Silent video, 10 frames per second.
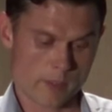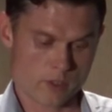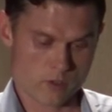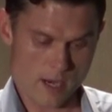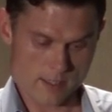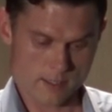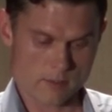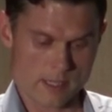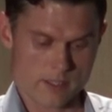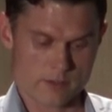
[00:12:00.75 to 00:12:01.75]
extracted
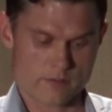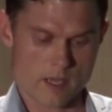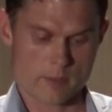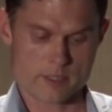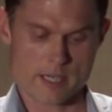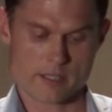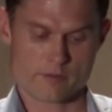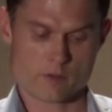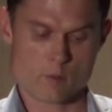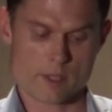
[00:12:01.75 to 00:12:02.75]
relates to fiber taken
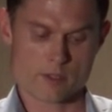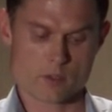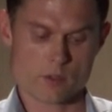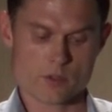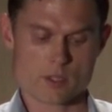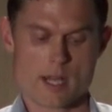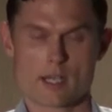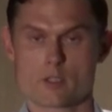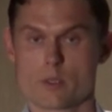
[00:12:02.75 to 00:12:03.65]
from one source and added